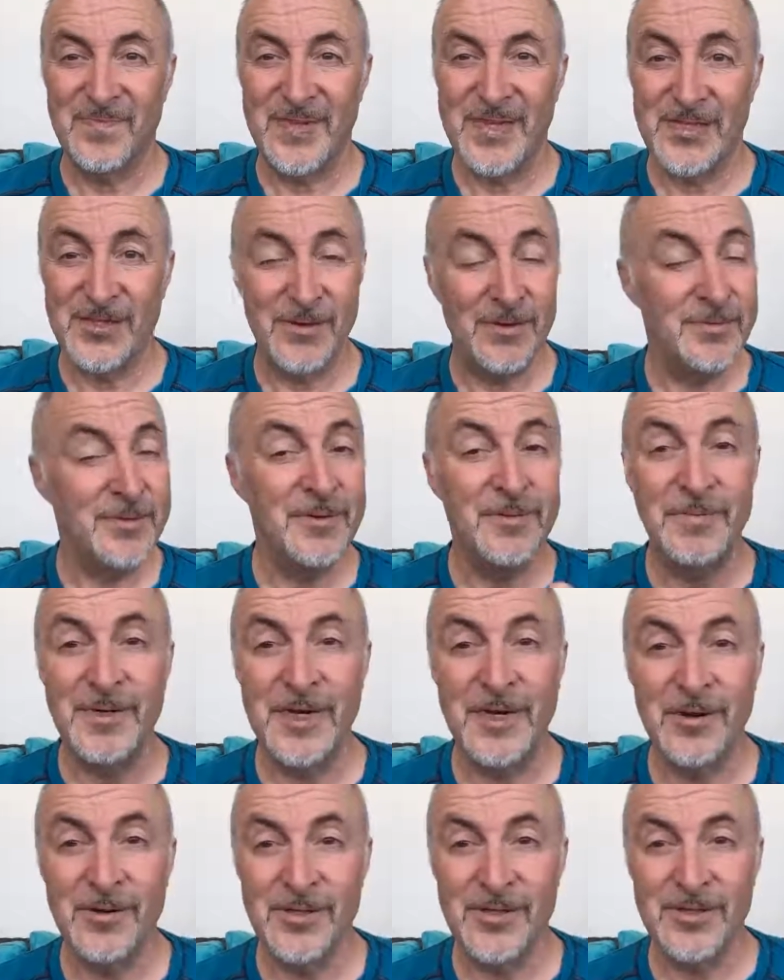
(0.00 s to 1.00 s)
It's not up to
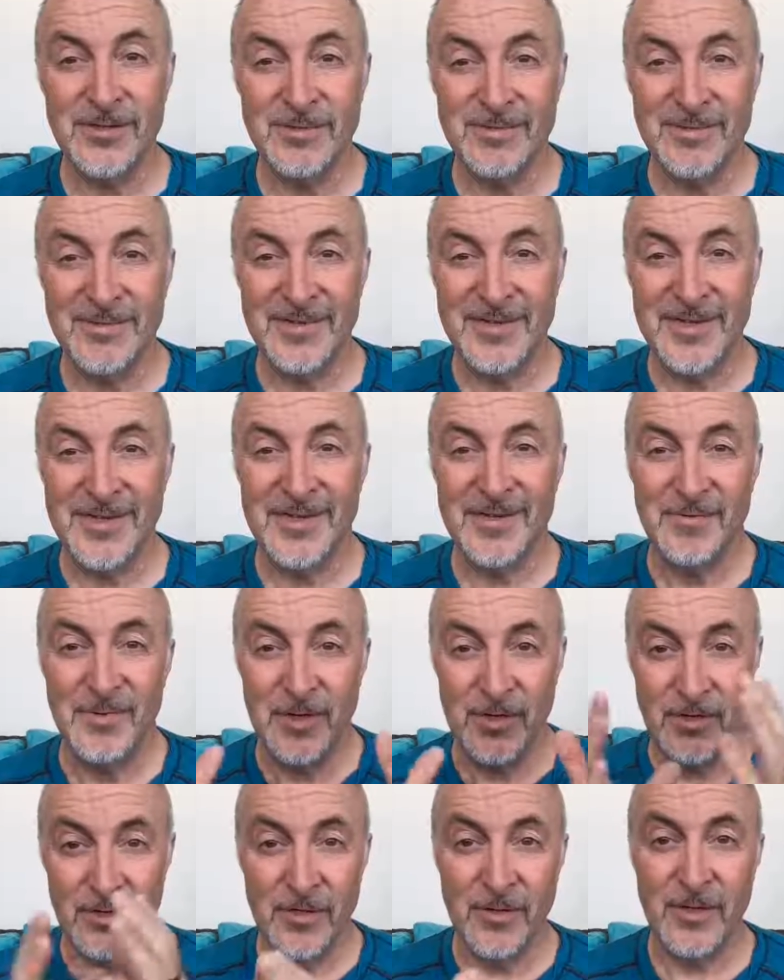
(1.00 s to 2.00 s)
anybody else. You
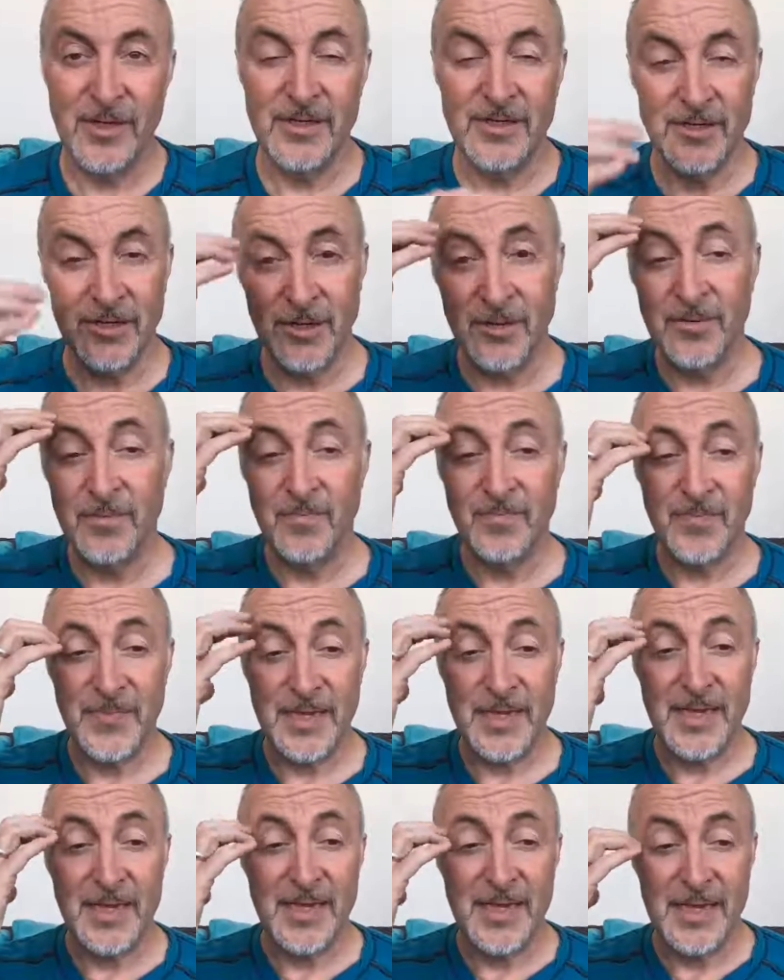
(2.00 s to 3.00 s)
can do it. So
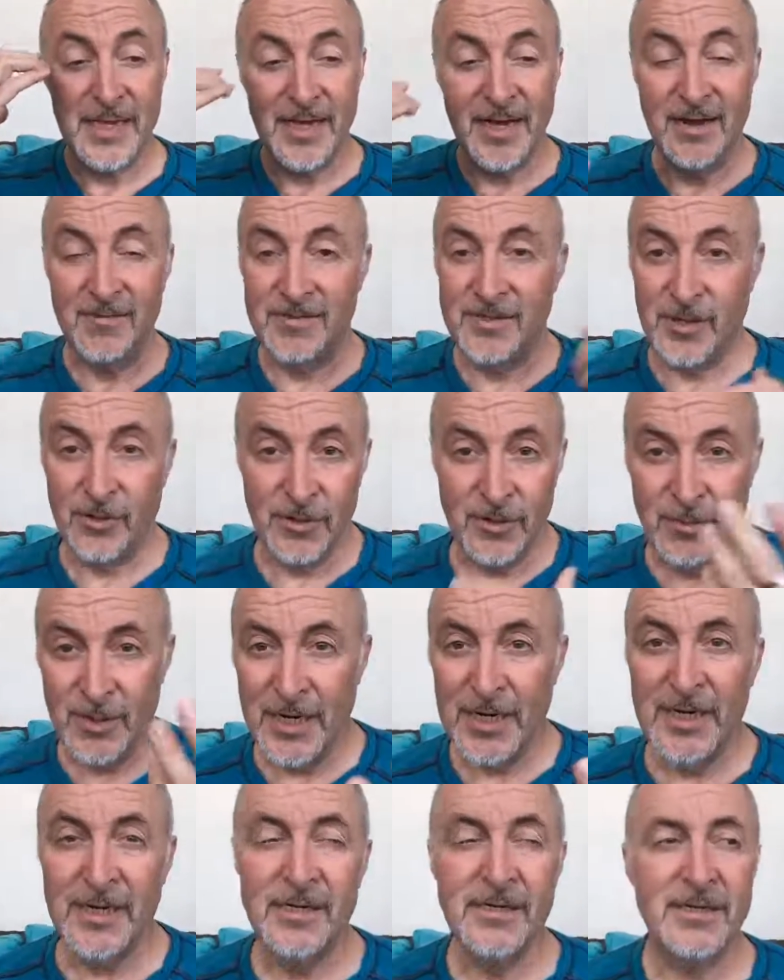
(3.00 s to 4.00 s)
I've told you what
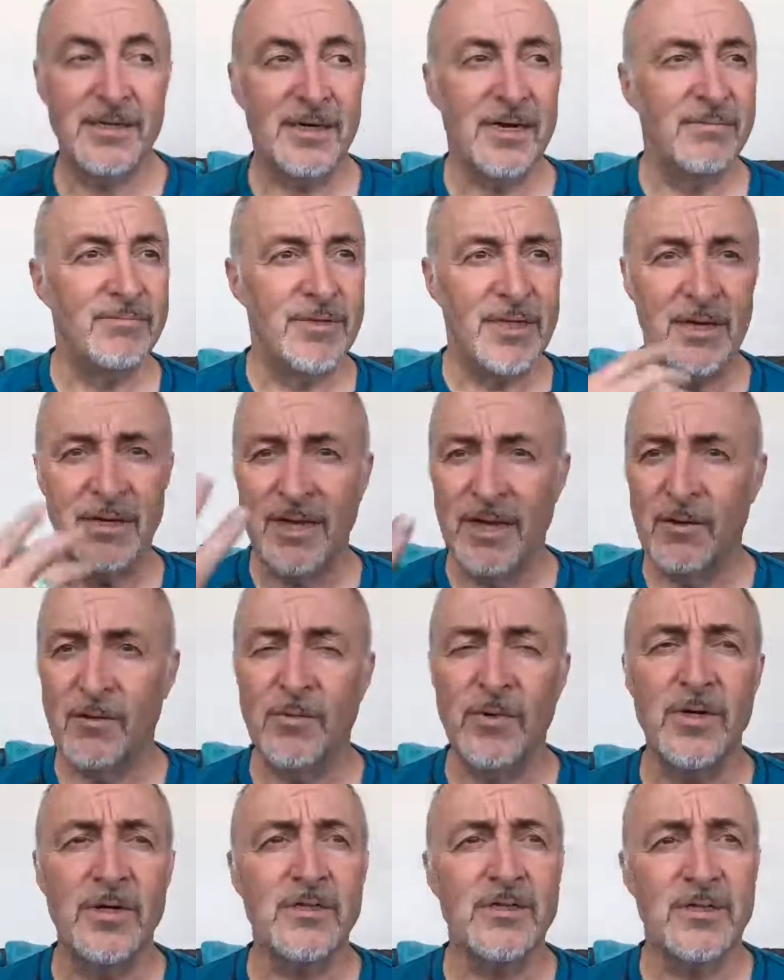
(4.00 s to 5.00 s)
it is, I'm telling you how it
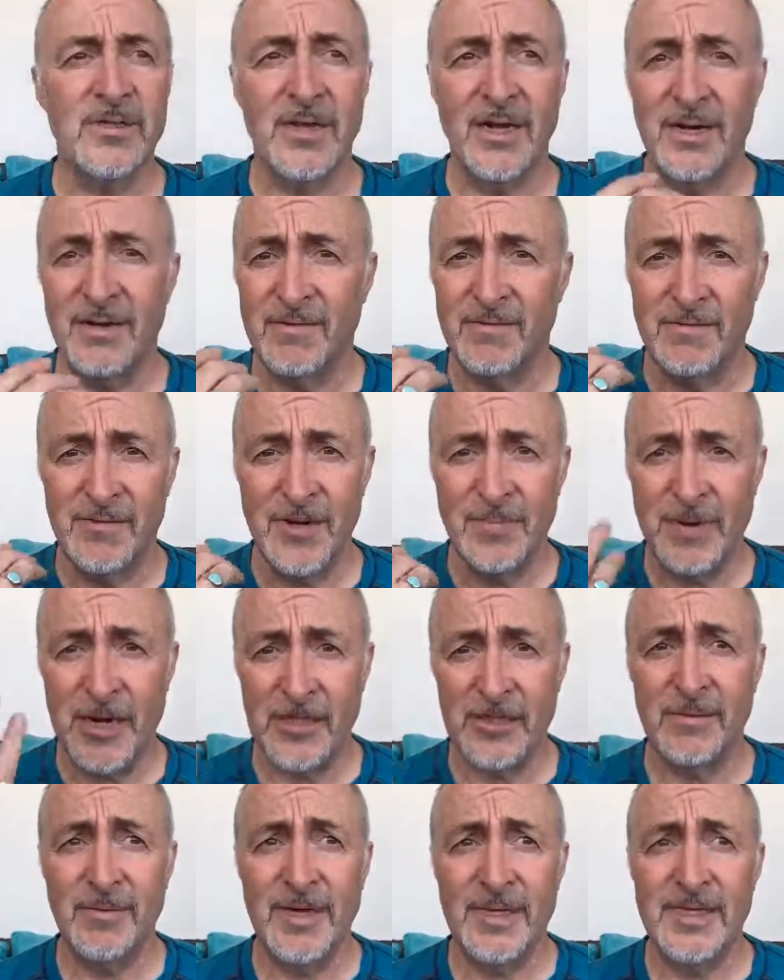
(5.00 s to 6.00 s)
works, and I'm very
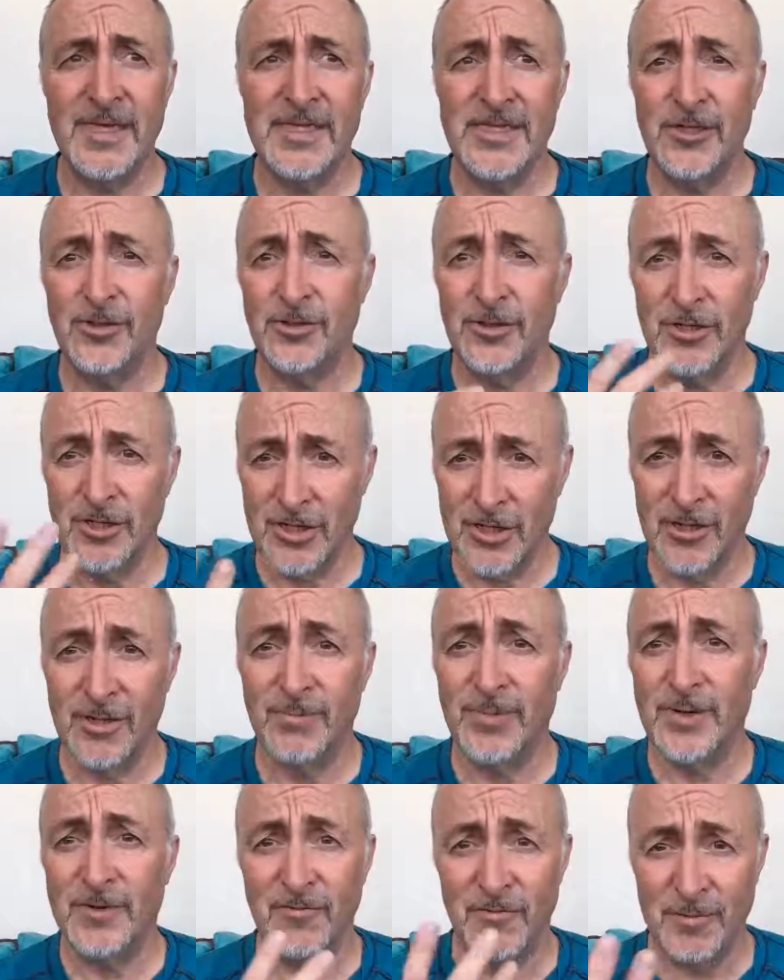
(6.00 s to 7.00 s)
passionate about this, as you can tell
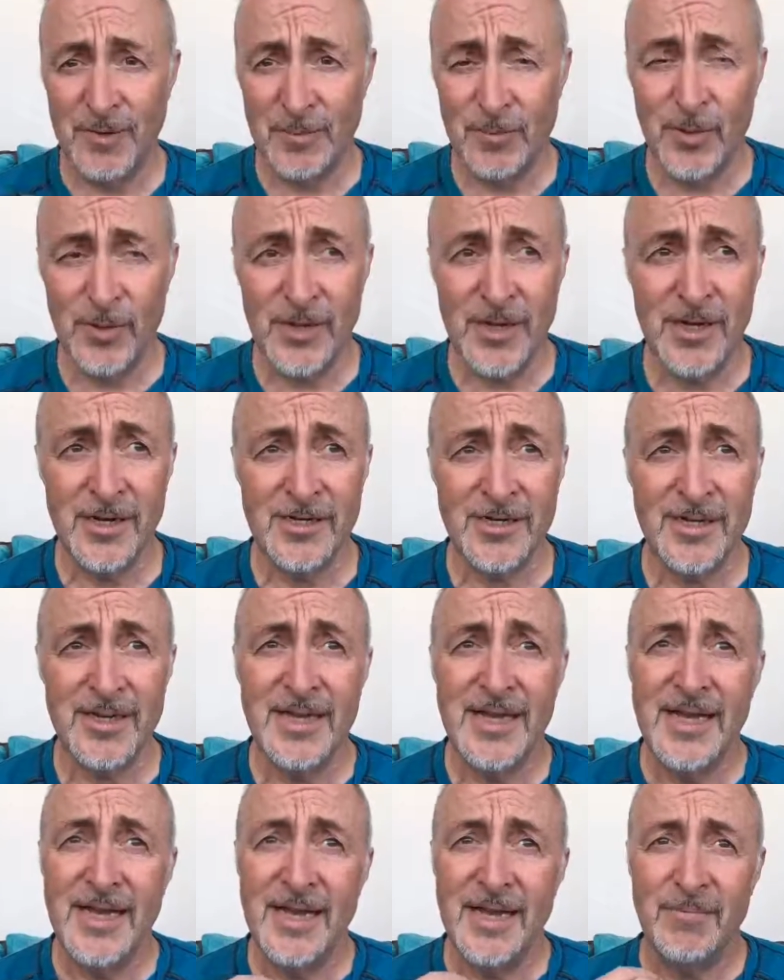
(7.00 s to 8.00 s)
probably from my broadcast.
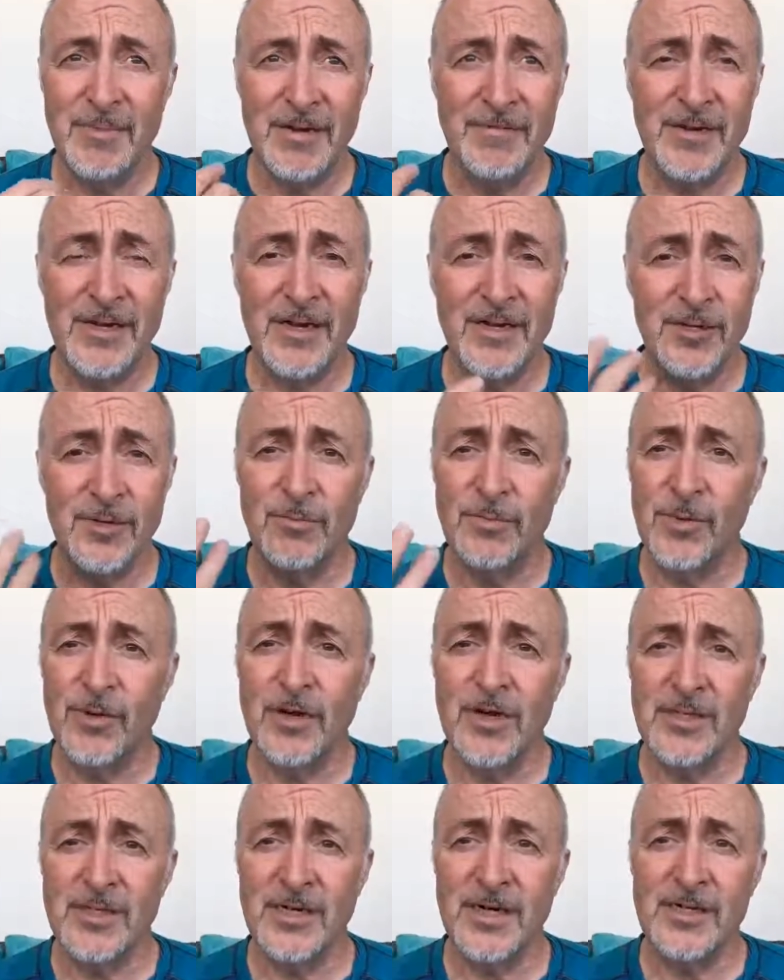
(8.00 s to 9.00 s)
But I figured I'd do a
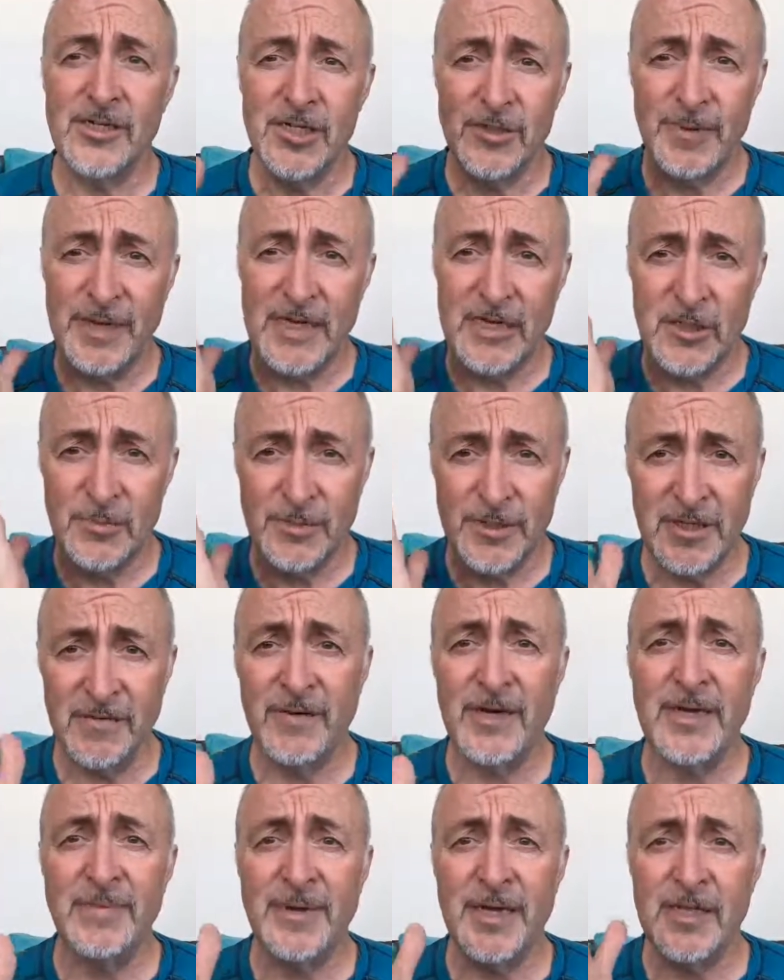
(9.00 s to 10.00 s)
broadcast today just speaking
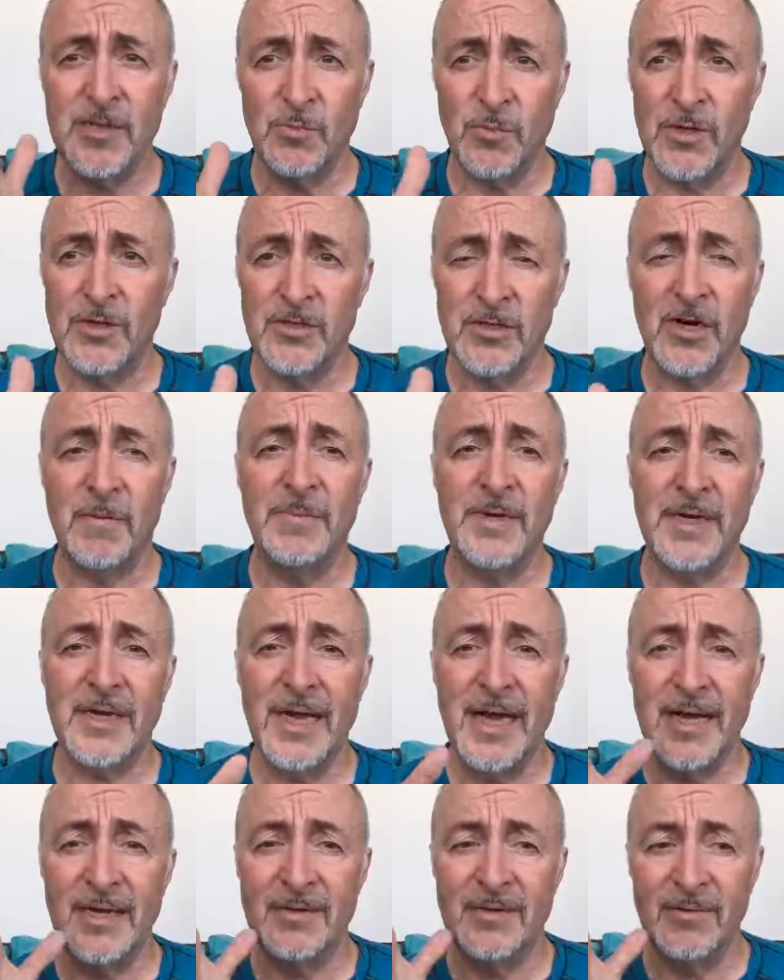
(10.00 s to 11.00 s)
specifically about this one topic
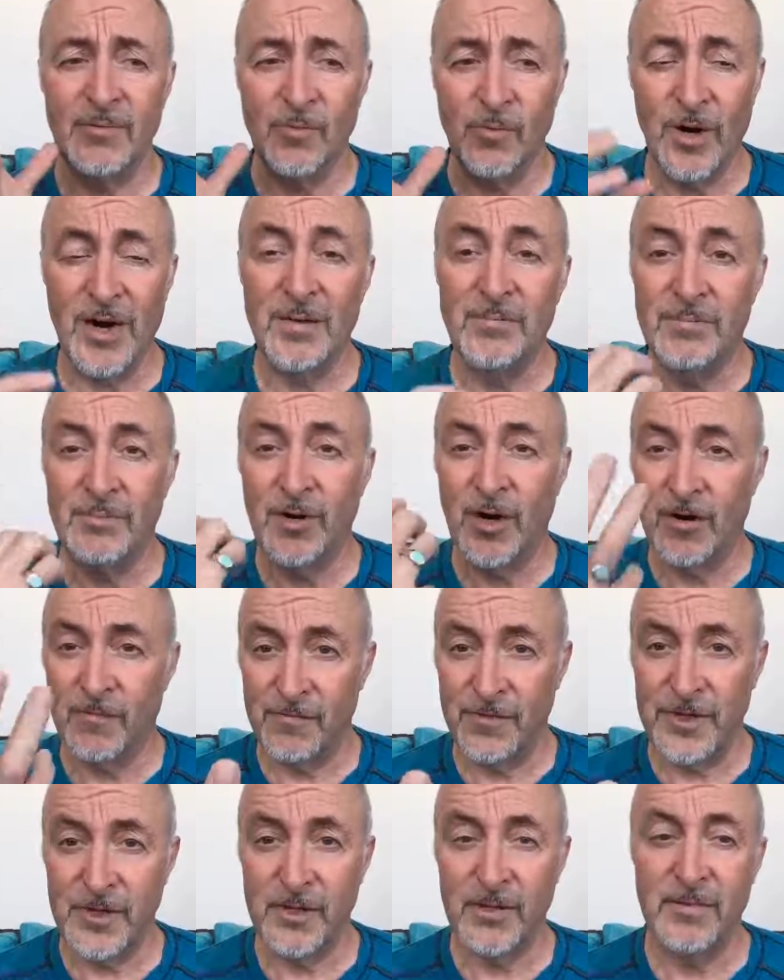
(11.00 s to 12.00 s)
and what I'm
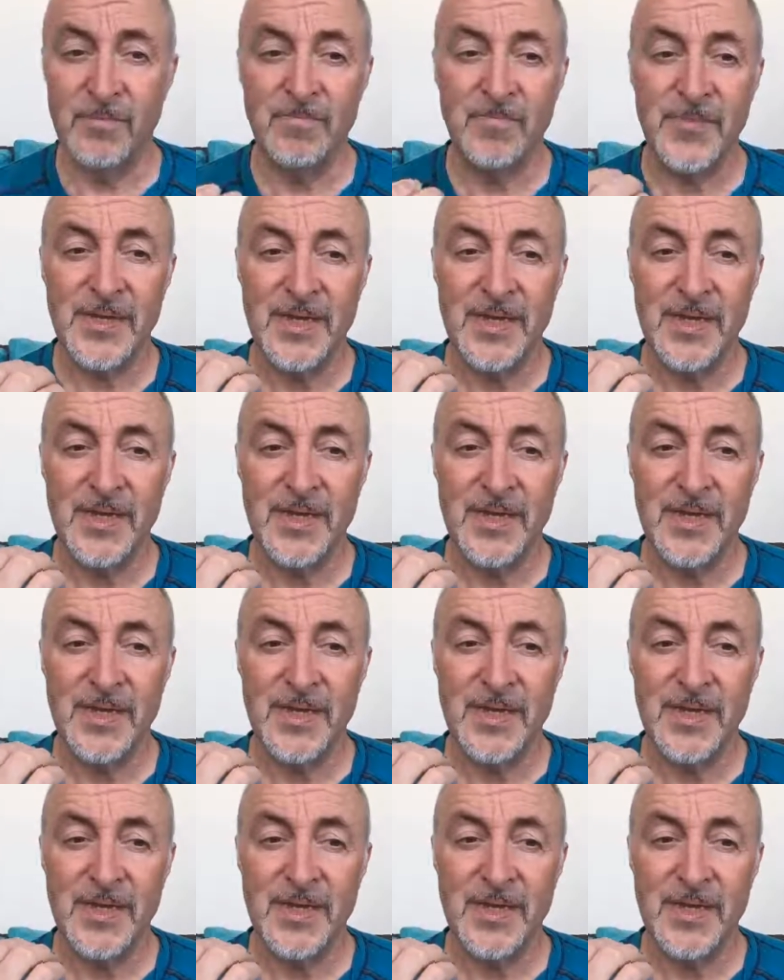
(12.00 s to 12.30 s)
offering you.